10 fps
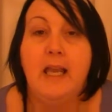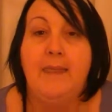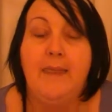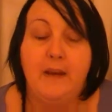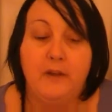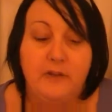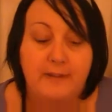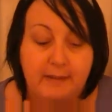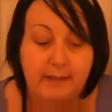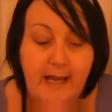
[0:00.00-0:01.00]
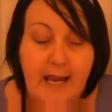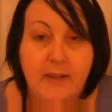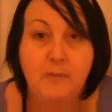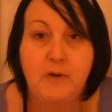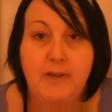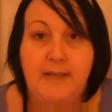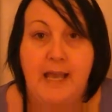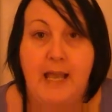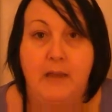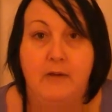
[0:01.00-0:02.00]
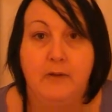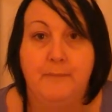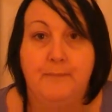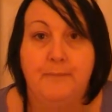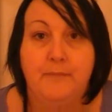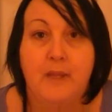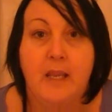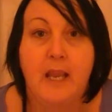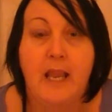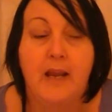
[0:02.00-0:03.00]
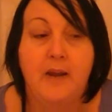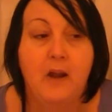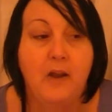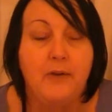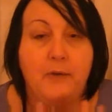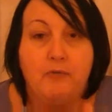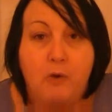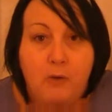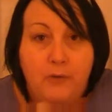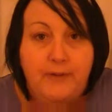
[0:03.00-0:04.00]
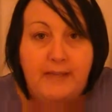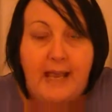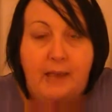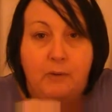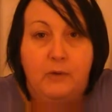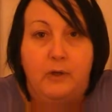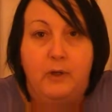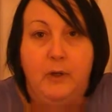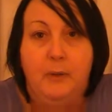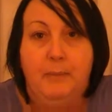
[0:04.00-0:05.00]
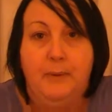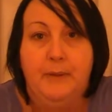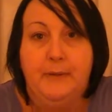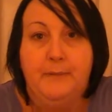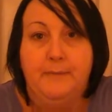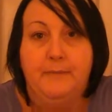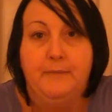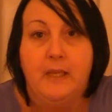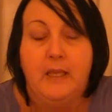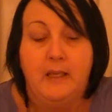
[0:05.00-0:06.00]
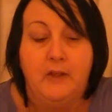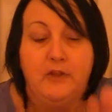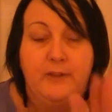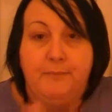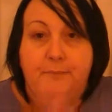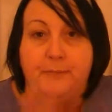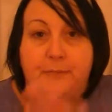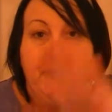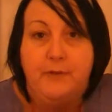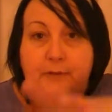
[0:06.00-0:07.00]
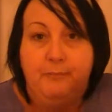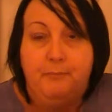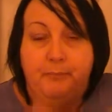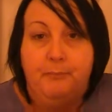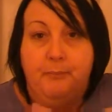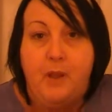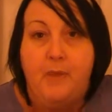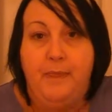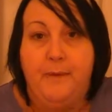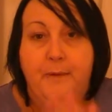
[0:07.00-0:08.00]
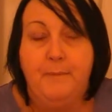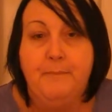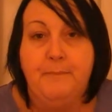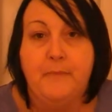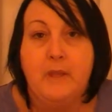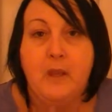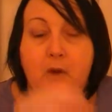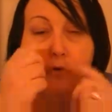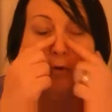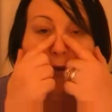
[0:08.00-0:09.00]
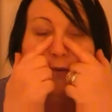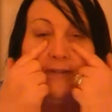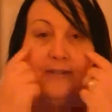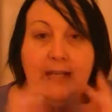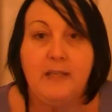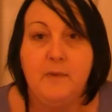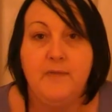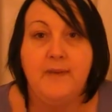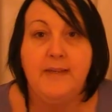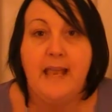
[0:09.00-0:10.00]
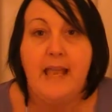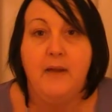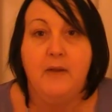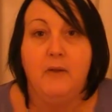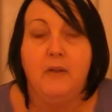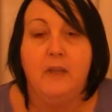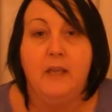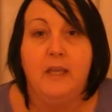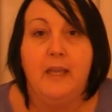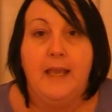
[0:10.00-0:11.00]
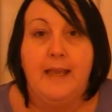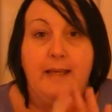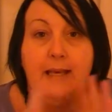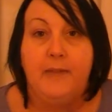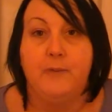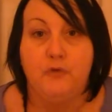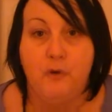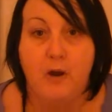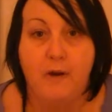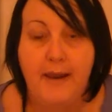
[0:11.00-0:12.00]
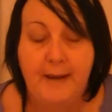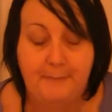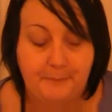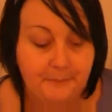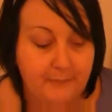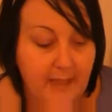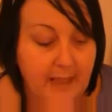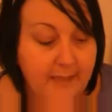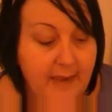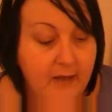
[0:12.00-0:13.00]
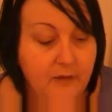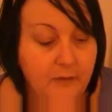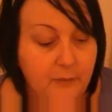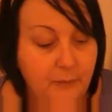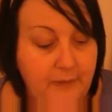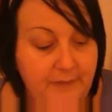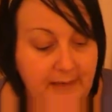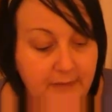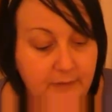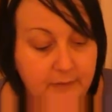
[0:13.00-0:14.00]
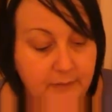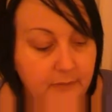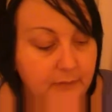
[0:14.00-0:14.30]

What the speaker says: and then I just lay them on a towel, and I either roll the towel up and just sort of blot them, or I just sit them on the towel and let them dry. And then when they're sort of